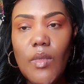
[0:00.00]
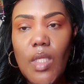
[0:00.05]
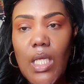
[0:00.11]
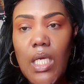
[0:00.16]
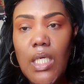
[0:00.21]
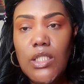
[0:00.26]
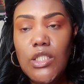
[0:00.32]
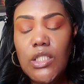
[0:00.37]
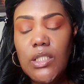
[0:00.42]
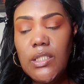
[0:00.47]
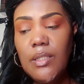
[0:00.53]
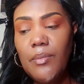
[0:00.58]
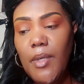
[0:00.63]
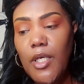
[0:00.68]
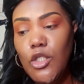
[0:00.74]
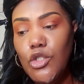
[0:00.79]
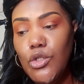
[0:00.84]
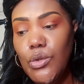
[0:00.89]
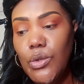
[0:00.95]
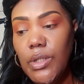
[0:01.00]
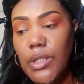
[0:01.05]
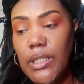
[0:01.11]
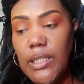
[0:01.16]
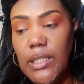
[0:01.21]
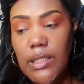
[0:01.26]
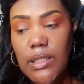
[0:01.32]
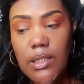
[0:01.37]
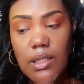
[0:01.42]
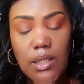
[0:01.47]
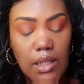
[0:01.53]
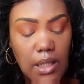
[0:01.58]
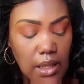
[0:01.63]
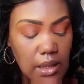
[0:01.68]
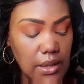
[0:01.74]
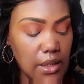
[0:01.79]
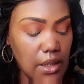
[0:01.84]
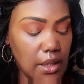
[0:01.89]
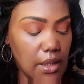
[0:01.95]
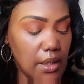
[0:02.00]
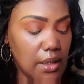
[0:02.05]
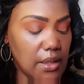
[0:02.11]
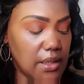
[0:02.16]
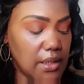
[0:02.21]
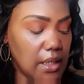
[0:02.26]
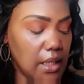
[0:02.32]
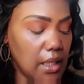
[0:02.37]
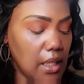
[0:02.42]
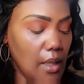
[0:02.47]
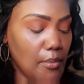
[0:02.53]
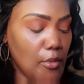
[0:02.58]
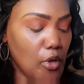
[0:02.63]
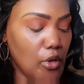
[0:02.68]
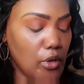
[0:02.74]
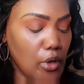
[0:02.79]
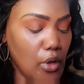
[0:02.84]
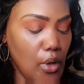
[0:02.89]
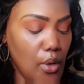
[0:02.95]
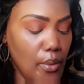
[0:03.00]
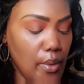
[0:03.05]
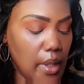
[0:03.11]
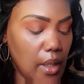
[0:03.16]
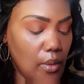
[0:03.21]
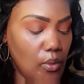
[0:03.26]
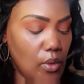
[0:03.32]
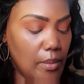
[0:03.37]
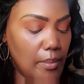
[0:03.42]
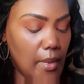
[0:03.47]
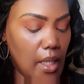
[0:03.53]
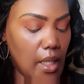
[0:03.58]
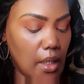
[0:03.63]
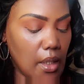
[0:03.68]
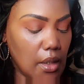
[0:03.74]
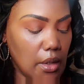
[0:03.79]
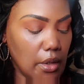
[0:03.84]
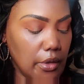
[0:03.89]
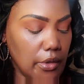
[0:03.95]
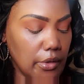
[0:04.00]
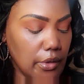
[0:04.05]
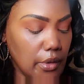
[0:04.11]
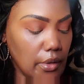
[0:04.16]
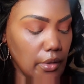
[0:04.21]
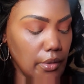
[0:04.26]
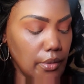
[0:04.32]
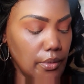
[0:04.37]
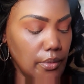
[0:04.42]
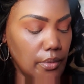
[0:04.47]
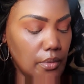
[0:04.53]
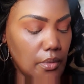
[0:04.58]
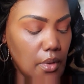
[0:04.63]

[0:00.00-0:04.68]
And just to make sure it does stick, I'm going to go in with my glitter glue.